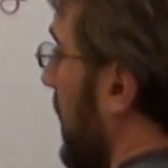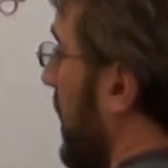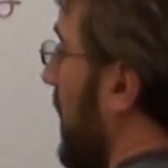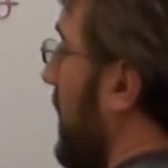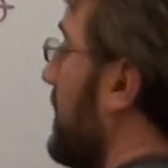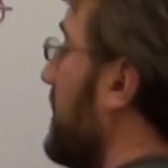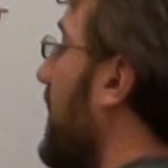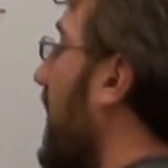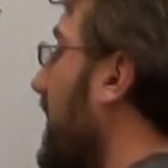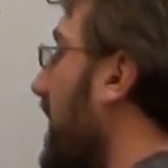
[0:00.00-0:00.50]

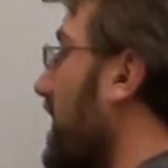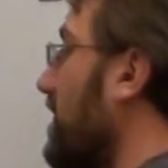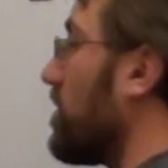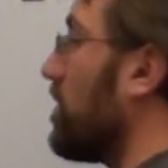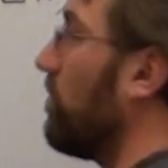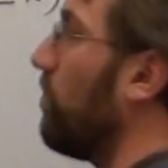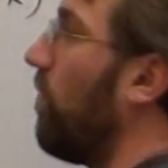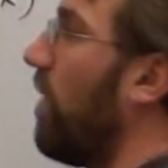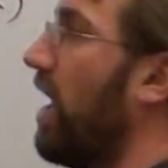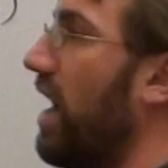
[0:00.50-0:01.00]
It's not
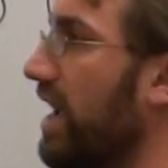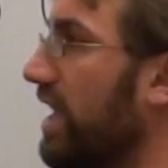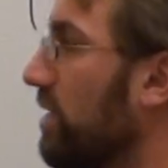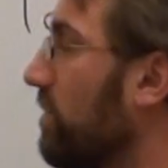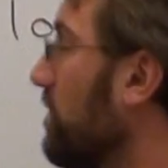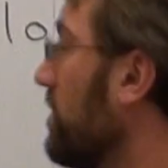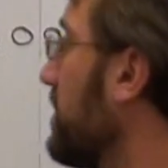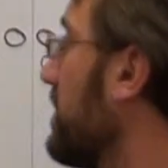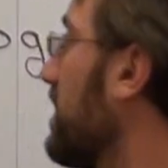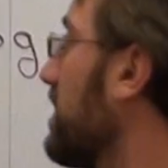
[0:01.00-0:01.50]
actually y
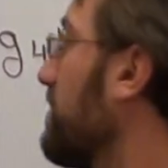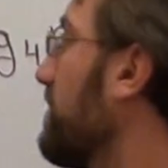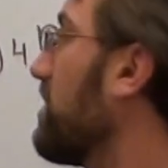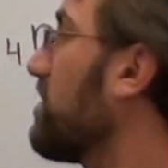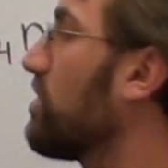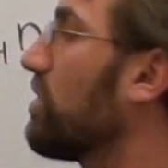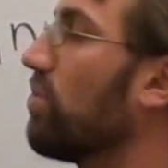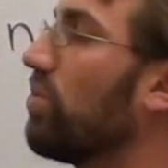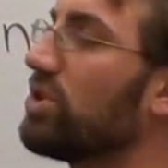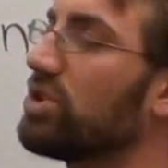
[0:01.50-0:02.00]
equals 6
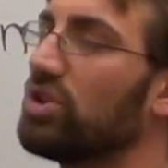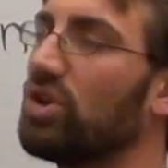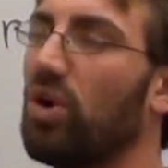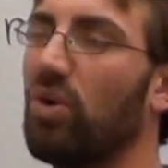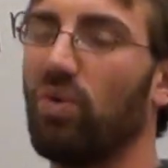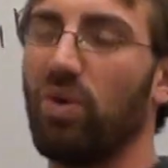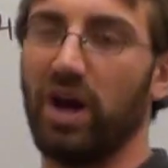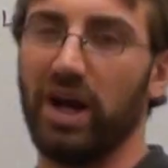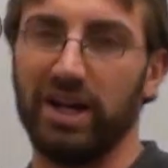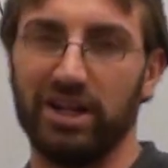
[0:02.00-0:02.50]
because there was
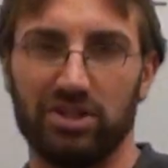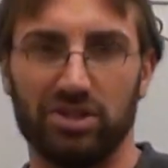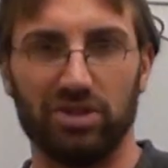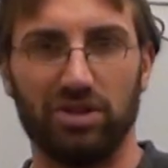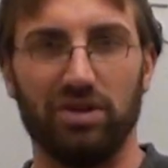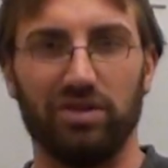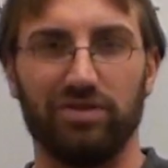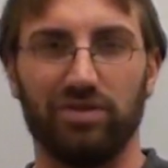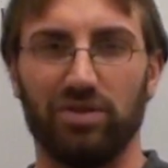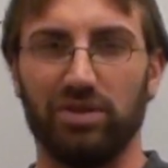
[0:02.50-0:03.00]
no y to
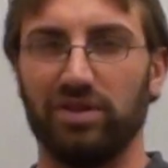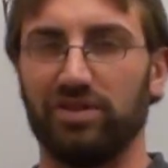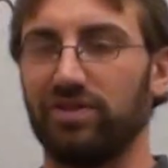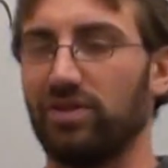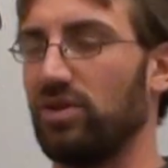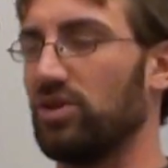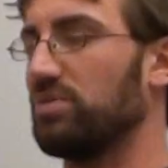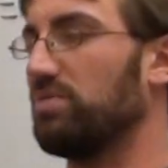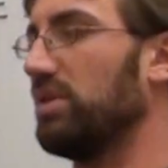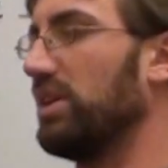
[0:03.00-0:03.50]
solve for in the
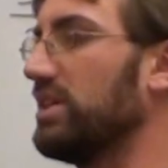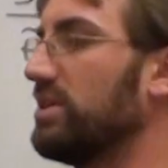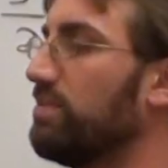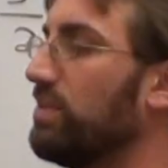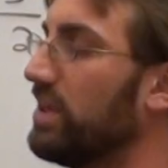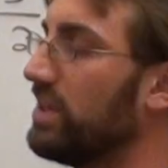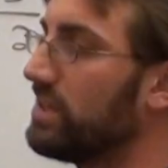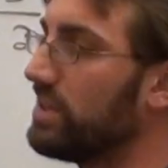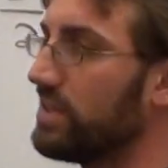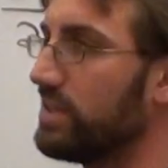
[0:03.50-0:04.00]
first place,
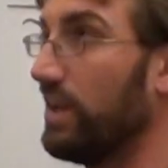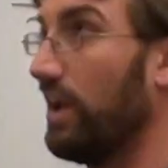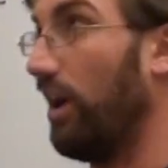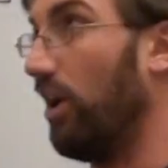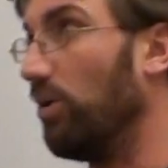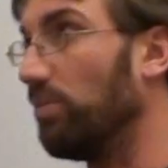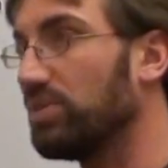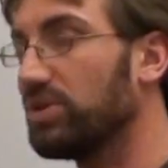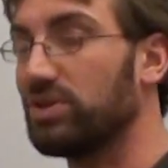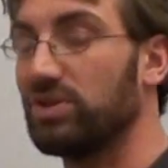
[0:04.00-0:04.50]
but it just
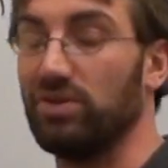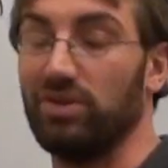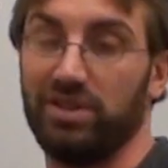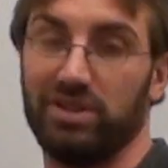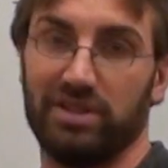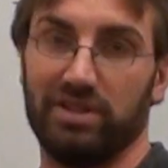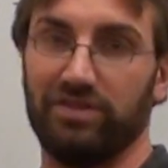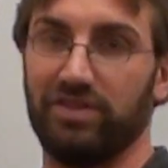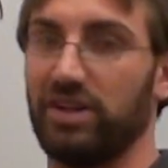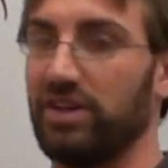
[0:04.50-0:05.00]
helps
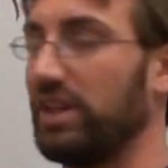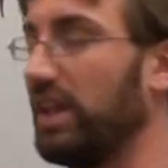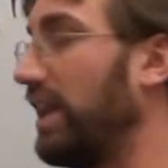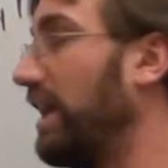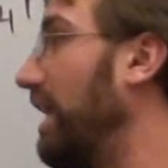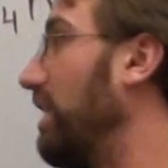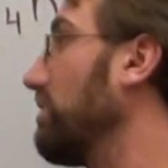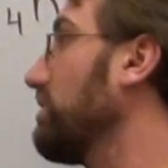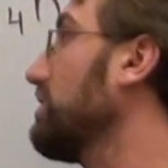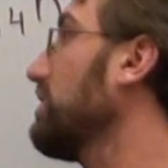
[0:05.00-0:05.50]
students to figure that
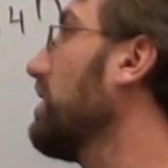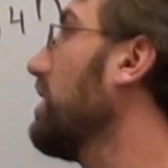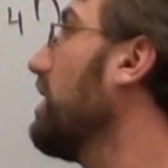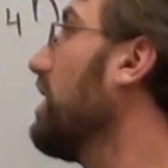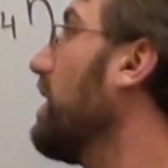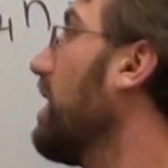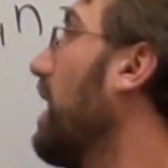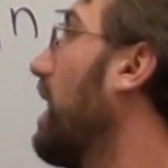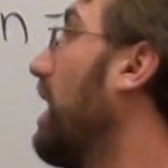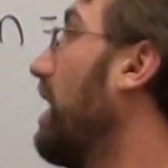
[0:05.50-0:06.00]
out.
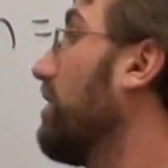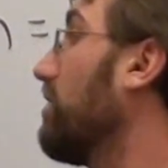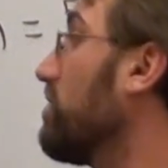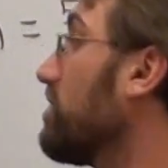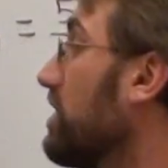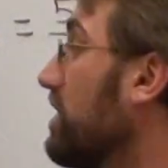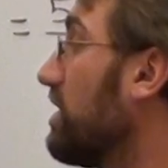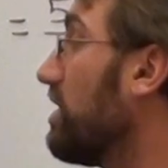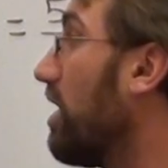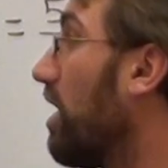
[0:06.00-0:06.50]
Uh,
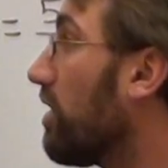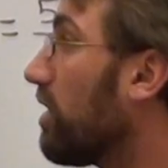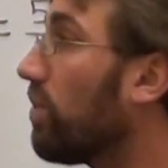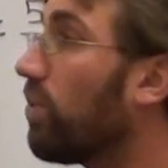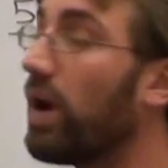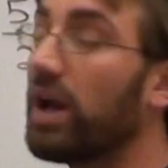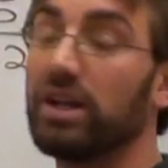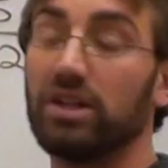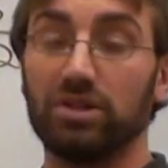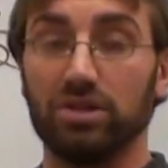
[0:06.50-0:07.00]
there's another
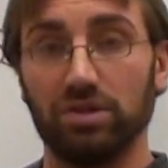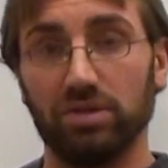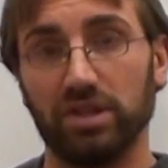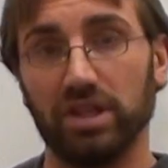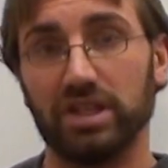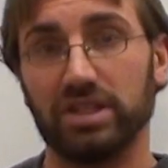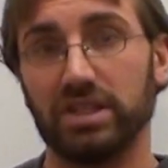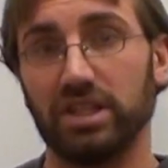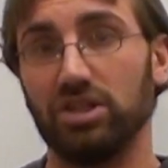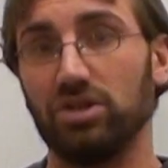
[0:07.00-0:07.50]
way to do
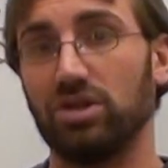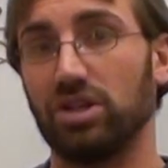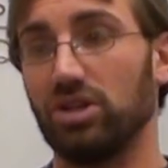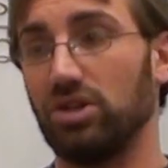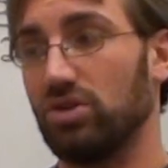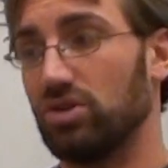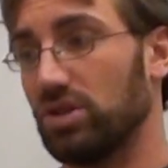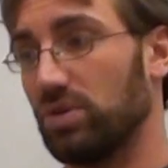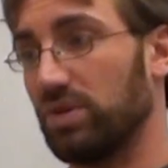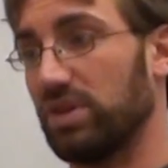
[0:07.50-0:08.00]
this, and you can
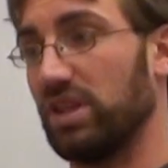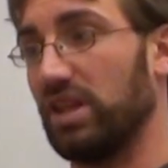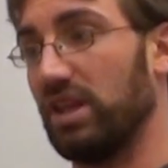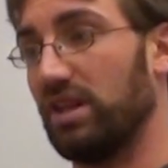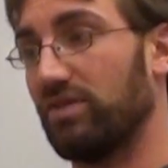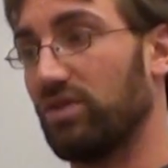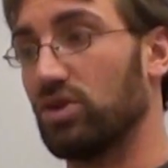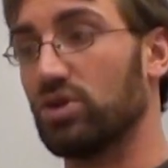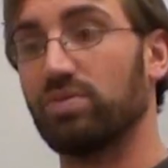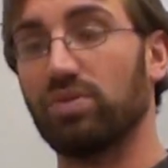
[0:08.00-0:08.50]
use it with the
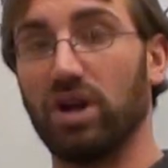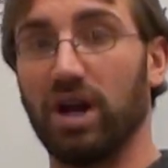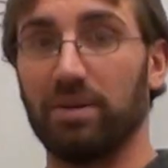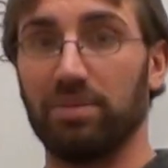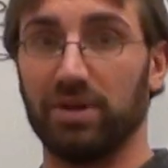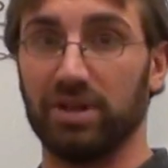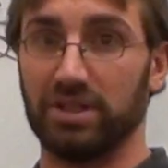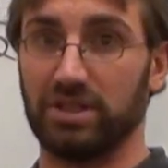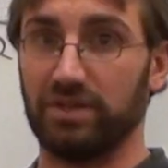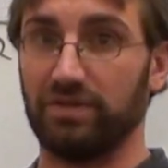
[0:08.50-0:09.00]
inverse
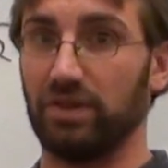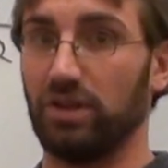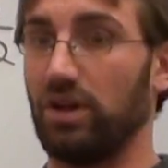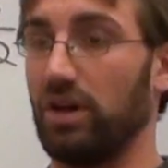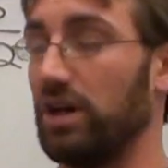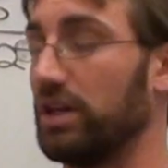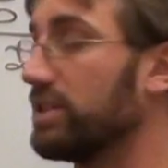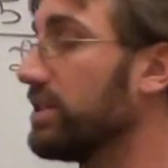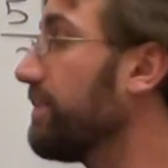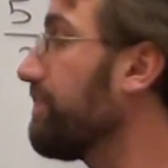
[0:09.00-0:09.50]
properties of
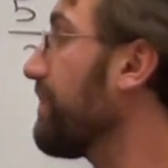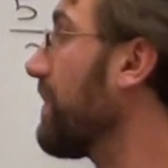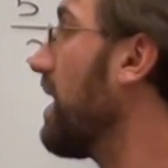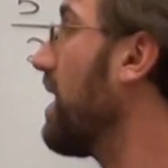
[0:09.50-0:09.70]
logs.